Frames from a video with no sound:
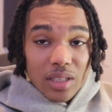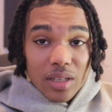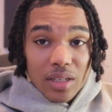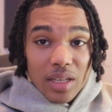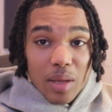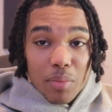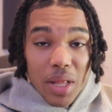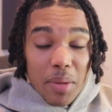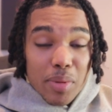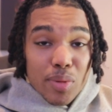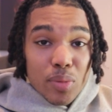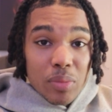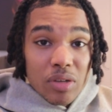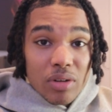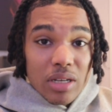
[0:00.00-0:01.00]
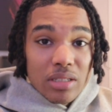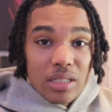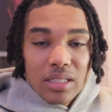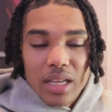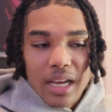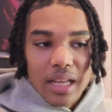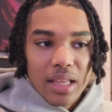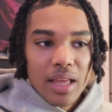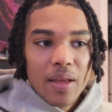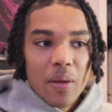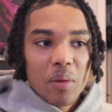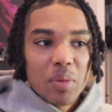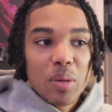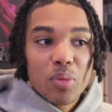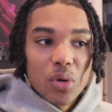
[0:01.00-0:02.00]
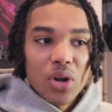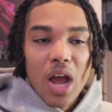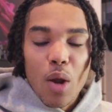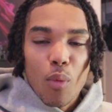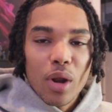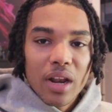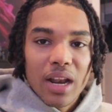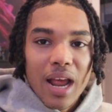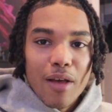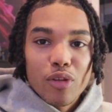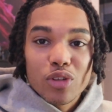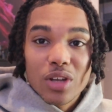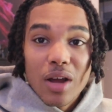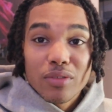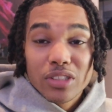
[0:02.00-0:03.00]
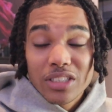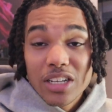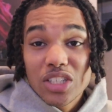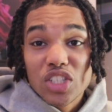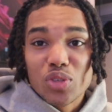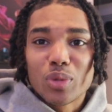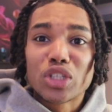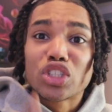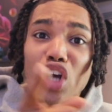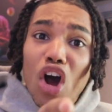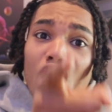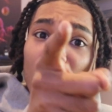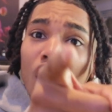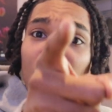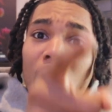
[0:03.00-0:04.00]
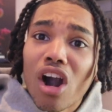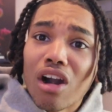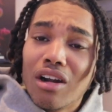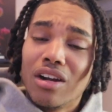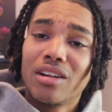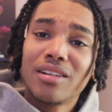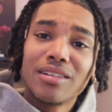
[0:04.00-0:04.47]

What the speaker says: the can black people be racist? Like, people are not ready to have those conversations, but y'all are.